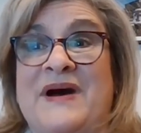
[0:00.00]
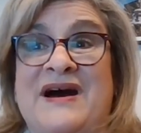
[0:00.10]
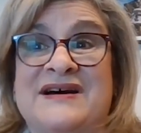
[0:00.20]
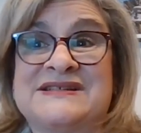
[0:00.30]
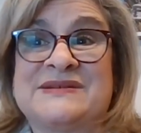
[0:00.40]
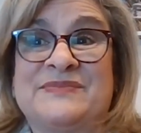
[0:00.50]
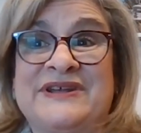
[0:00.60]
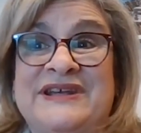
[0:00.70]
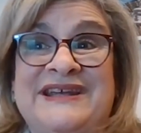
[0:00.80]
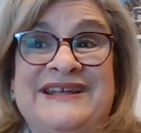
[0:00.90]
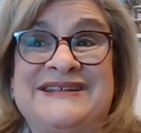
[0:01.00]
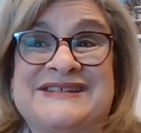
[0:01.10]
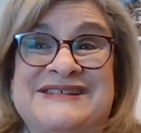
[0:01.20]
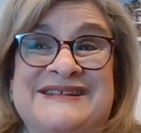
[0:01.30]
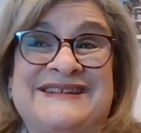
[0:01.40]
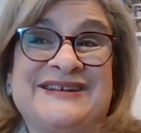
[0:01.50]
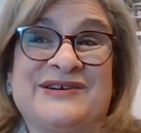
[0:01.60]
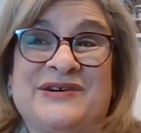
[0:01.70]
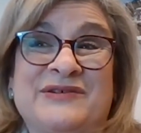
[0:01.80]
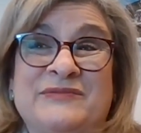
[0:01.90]
possibly
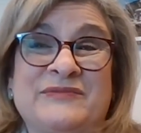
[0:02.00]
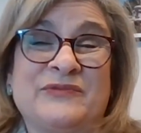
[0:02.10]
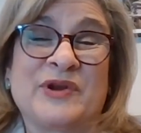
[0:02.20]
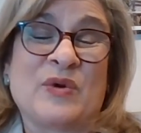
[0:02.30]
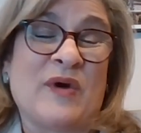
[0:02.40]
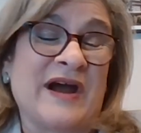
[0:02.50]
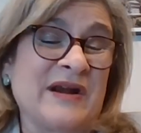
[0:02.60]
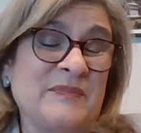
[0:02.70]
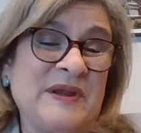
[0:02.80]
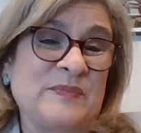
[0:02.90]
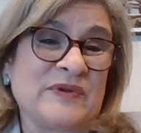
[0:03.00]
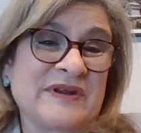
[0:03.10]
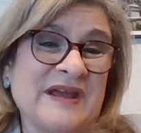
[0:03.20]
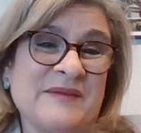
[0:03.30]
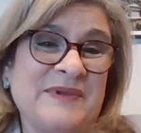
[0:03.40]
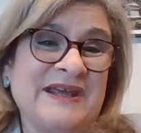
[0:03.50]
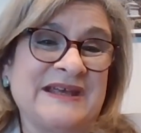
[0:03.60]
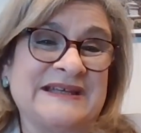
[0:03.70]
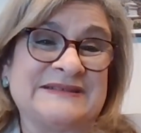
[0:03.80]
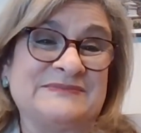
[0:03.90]
still require people to come
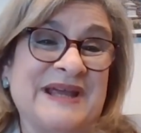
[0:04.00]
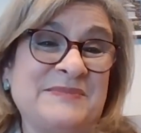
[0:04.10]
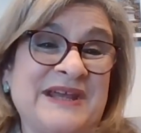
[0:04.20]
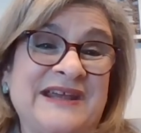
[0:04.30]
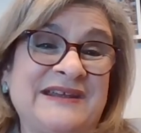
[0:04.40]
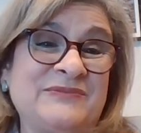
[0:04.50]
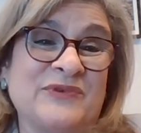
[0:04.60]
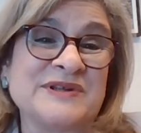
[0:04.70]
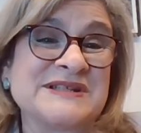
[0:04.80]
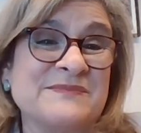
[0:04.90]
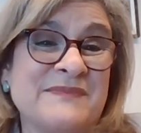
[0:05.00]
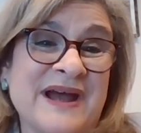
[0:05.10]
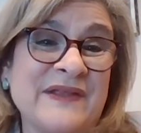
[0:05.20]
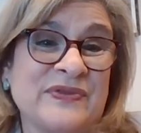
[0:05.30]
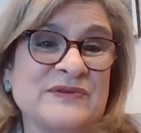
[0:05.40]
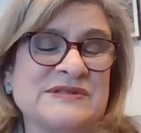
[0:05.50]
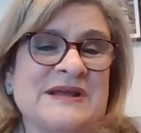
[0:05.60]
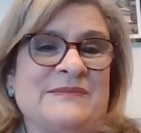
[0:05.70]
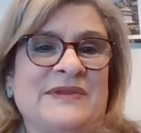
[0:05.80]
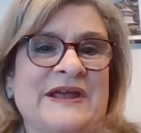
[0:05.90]
in maybe once a month or
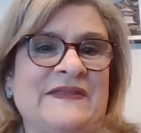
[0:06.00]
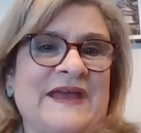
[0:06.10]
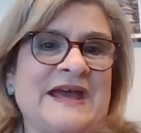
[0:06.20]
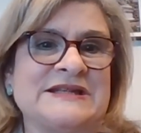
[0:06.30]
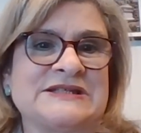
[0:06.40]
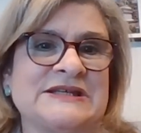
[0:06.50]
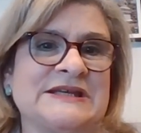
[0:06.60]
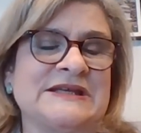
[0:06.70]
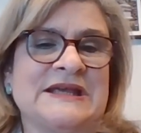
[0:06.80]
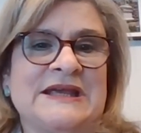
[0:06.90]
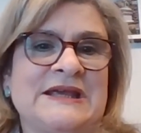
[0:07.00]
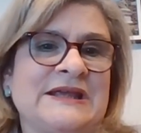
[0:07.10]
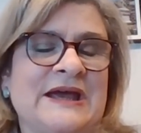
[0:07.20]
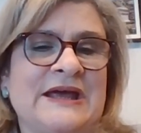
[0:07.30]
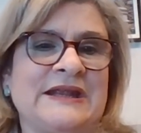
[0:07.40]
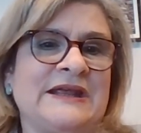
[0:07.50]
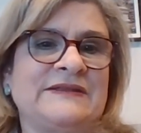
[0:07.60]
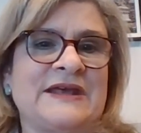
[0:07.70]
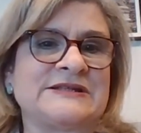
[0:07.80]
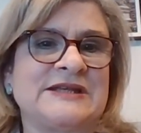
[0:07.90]
something like that to kind of
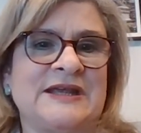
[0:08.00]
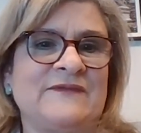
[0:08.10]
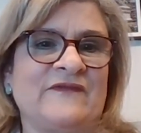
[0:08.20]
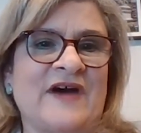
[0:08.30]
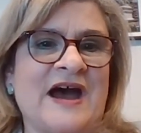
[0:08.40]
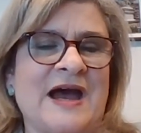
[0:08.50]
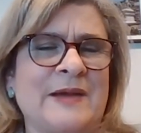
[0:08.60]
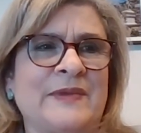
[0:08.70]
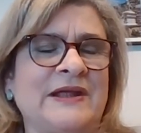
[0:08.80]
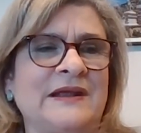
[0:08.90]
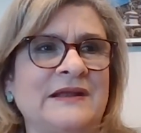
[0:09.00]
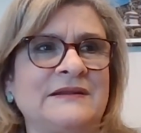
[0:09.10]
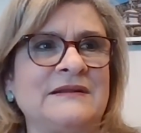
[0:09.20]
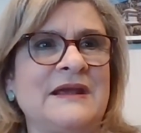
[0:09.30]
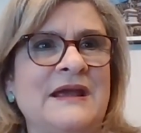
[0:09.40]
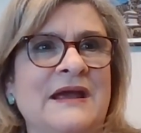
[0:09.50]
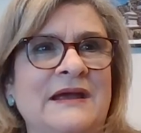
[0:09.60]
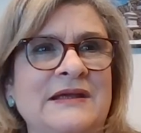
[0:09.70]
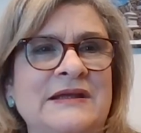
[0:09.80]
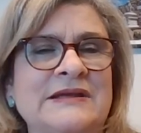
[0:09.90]
get that team vibe.
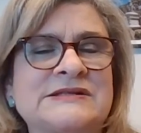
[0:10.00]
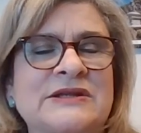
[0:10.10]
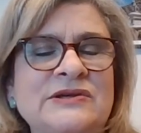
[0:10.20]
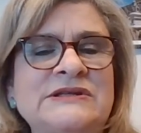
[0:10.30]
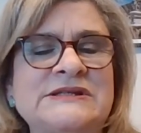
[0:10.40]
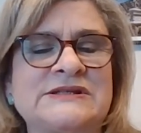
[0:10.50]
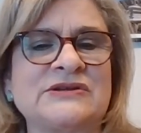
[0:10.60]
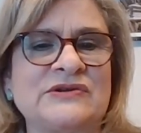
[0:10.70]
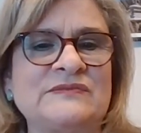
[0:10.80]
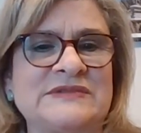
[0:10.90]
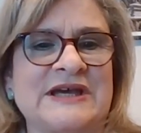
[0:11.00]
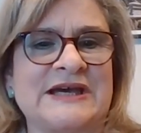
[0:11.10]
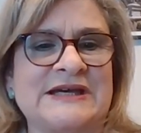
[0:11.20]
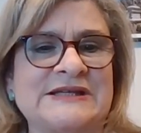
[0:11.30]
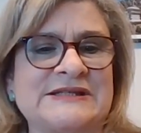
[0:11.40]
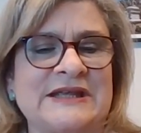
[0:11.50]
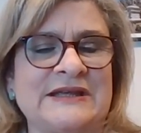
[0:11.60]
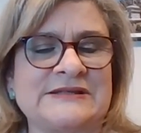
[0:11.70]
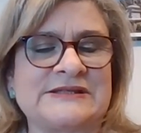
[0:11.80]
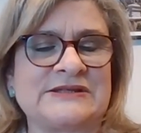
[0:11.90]
As good as Zoom does
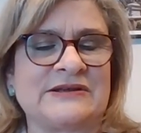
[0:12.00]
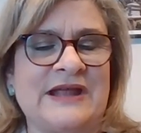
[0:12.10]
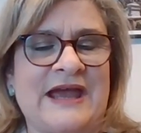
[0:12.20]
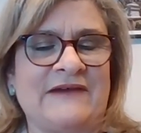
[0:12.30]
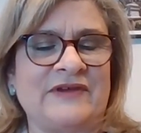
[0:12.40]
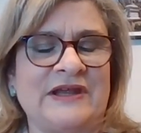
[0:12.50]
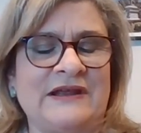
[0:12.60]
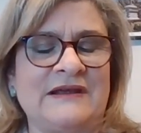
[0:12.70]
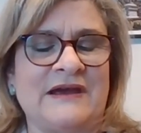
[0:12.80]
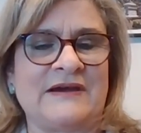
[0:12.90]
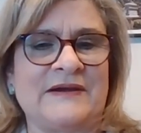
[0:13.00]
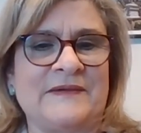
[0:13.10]
in still having